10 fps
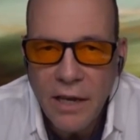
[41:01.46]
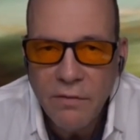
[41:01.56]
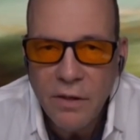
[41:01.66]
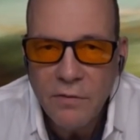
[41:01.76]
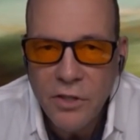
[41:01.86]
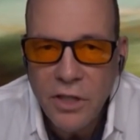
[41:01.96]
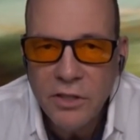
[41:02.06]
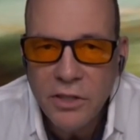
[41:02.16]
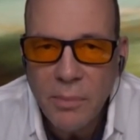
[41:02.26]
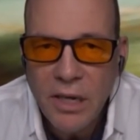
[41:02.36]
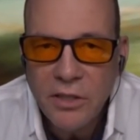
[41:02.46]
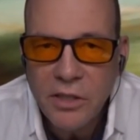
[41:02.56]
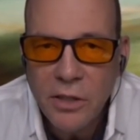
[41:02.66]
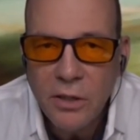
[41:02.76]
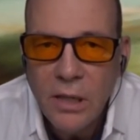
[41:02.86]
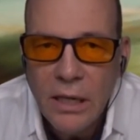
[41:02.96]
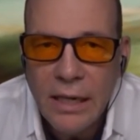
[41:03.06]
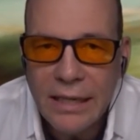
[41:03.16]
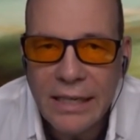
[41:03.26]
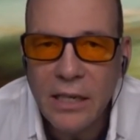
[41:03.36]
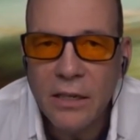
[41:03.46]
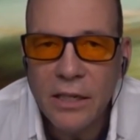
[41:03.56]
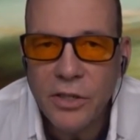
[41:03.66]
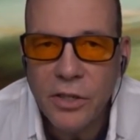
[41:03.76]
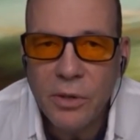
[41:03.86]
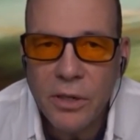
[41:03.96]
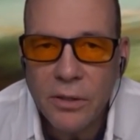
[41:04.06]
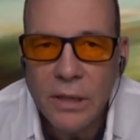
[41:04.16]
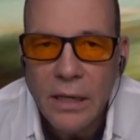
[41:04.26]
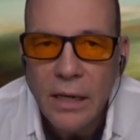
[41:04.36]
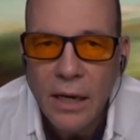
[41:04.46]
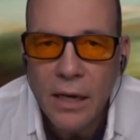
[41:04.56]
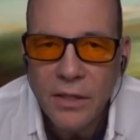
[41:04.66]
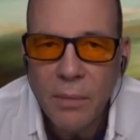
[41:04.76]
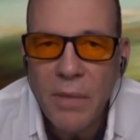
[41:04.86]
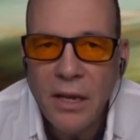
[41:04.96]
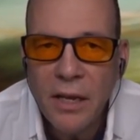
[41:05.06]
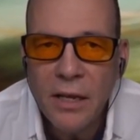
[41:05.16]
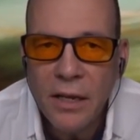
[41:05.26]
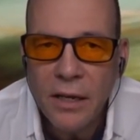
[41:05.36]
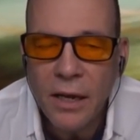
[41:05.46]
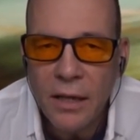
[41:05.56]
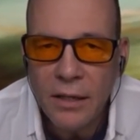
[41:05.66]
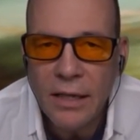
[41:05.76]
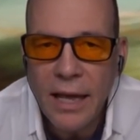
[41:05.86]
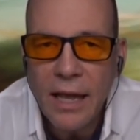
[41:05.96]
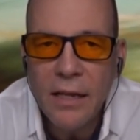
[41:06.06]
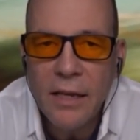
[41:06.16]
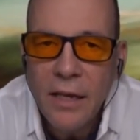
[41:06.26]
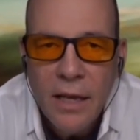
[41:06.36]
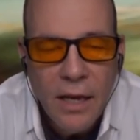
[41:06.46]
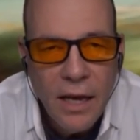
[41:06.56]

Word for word: advent of Jesus. I mean, it's still a legal issue here, uh, dominion and uh, legality.